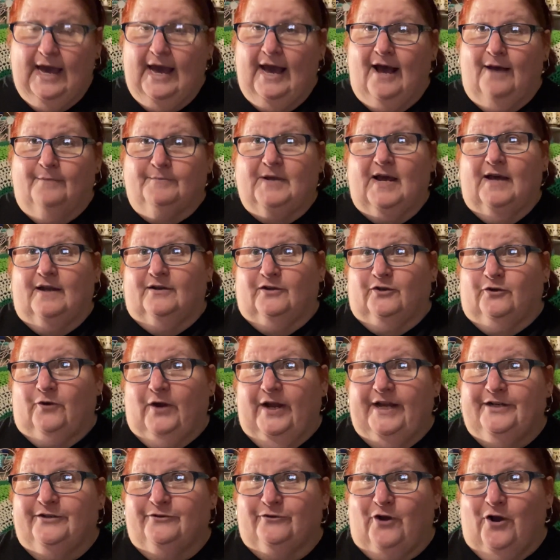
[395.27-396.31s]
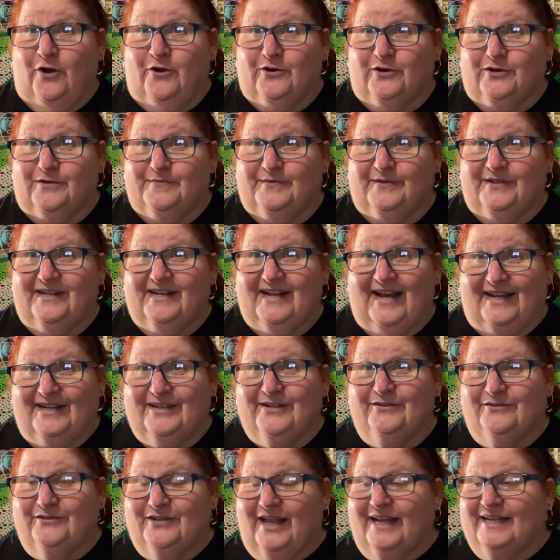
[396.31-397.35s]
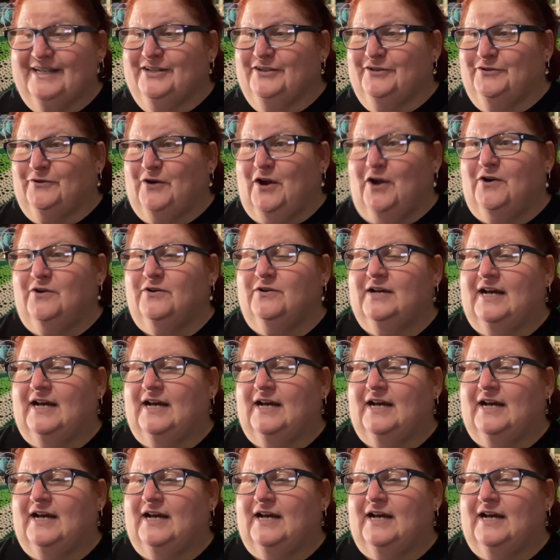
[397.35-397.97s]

I'm not a great drawer, but I do like to draw.